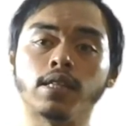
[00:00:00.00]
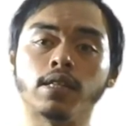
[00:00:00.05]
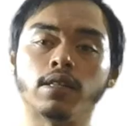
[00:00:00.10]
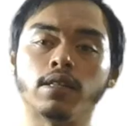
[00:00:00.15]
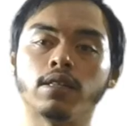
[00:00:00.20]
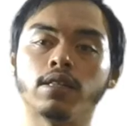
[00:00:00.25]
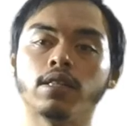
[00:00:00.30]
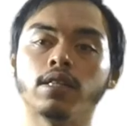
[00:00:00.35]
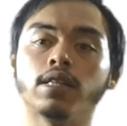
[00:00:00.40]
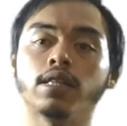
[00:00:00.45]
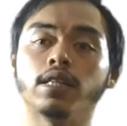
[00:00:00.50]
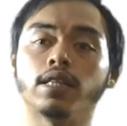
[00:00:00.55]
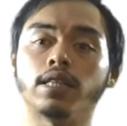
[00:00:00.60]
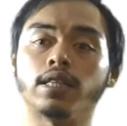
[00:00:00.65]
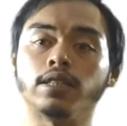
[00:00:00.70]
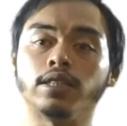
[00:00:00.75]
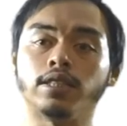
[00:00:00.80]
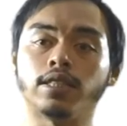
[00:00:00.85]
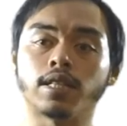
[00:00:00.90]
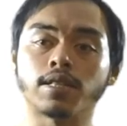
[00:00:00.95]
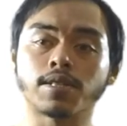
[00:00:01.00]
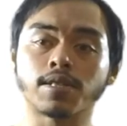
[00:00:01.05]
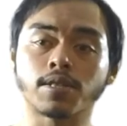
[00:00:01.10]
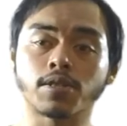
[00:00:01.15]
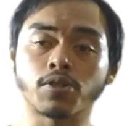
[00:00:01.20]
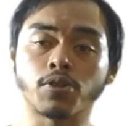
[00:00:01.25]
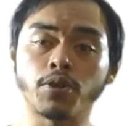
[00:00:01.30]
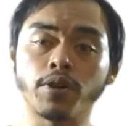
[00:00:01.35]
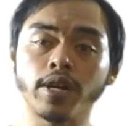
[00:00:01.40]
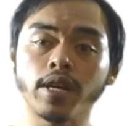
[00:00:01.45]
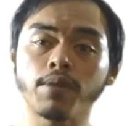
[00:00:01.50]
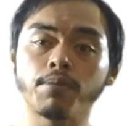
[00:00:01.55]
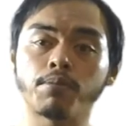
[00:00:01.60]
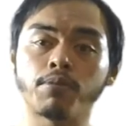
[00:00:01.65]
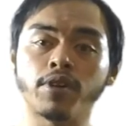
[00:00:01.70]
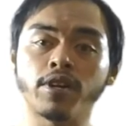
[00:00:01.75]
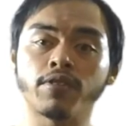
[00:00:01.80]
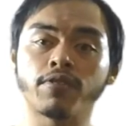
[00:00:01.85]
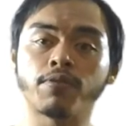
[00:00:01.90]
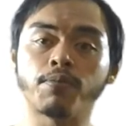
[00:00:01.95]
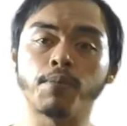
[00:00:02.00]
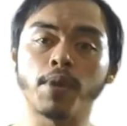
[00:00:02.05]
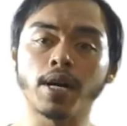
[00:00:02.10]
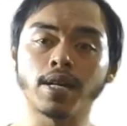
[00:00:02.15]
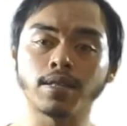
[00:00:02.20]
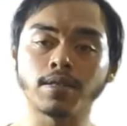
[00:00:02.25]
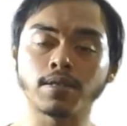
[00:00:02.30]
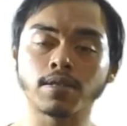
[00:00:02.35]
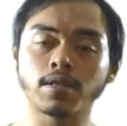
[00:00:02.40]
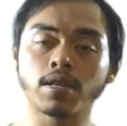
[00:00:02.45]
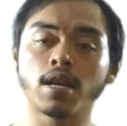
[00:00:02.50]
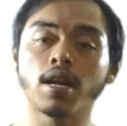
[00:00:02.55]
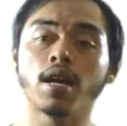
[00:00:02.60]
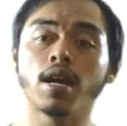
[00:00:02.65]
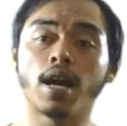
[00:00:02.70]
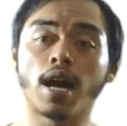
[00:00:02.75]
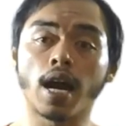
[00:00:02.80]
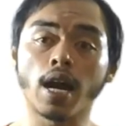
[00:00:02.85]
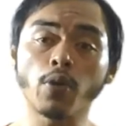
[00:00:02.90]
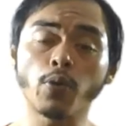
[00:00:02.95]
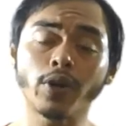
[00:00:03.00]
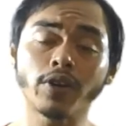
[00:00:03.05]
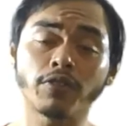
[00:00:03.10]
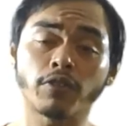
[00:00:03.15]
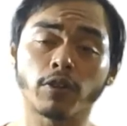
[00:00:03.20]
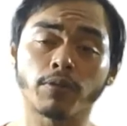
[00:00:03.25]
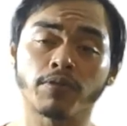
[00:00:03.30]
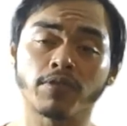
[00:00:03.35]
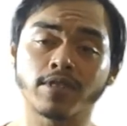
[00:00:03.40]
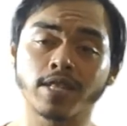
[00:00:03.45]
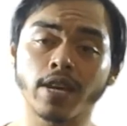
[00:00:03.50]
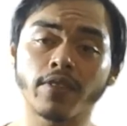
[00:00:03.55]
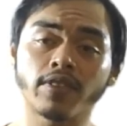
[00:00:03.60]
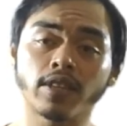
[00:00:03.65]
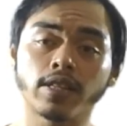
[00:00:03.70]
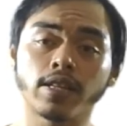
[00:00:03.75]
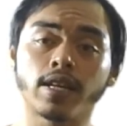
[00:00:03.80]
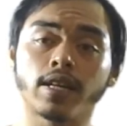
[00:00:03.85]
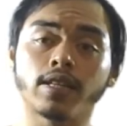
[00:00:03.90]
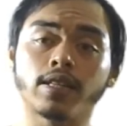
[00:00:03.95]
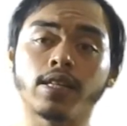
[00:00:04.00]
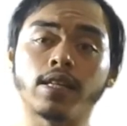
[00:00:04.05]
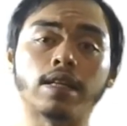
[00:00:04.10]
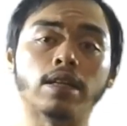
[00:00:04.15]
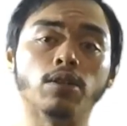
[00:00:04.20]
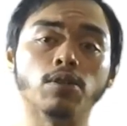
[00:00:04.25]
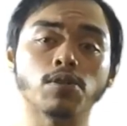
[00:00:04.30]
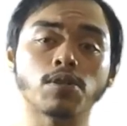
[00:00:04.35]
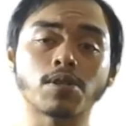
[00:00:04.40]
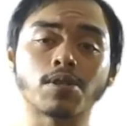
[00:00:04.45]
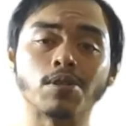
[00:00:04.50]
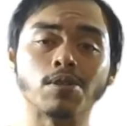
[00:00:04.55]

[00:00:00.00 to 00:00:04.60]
In just 3 brief months, I went from 78 kilos